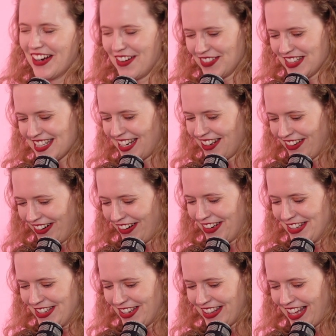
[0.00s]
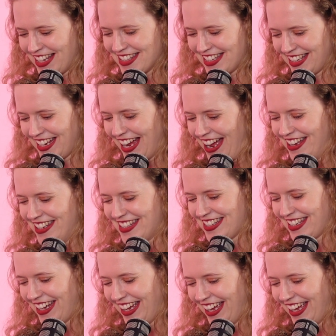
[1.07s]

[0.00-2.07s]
haven't said no, so that's a yes.